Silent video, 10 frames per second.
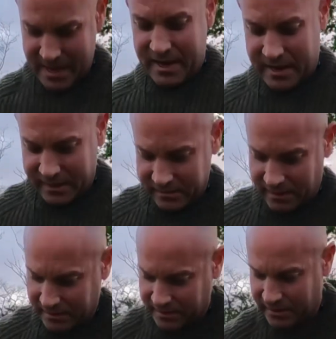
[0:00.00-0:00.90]
It's
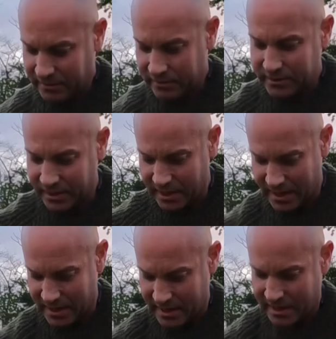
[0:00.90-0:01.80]
not huge.
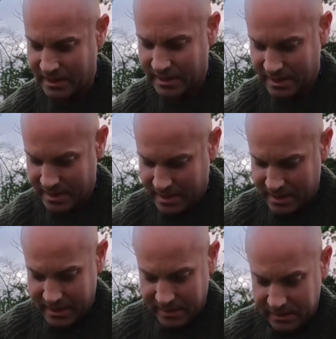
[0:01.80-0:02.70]

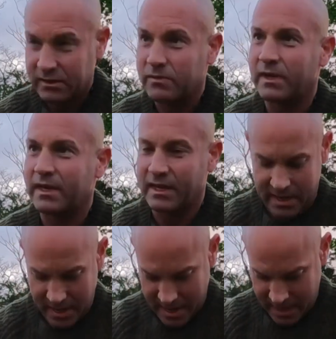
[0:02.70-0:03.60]
20
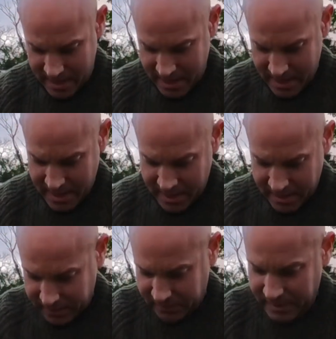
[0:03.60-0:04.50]

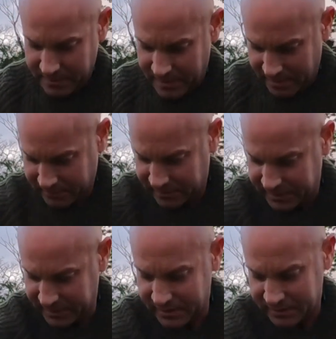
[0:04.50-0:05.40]
pounds
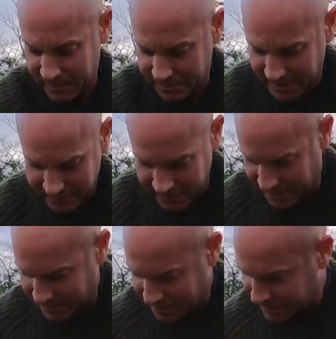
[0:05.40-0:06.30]
6, 20 pound
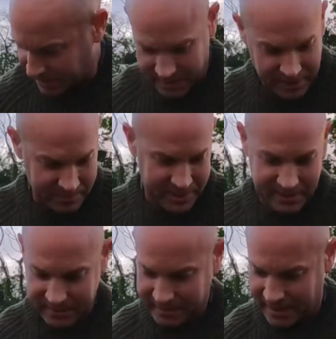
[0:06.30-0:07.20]
8, shaking a bit in
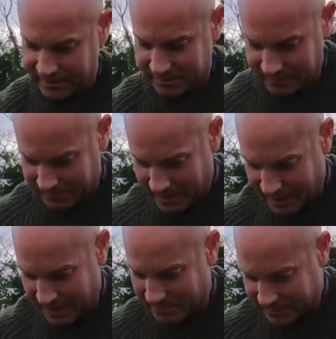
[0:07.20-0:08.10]
the scales.
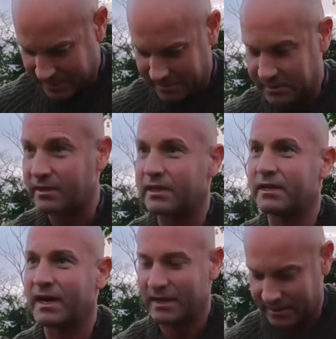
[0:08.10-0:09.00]
My arm was absolutely
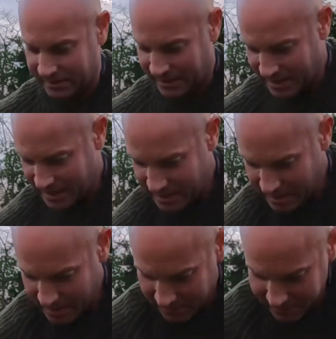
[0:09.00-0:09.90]
knackered.
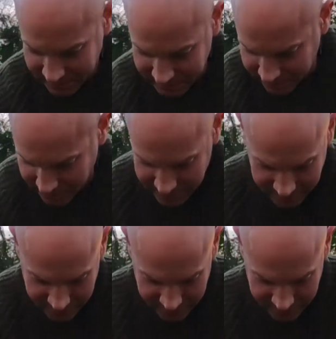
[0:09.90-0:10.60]
But it's a good looking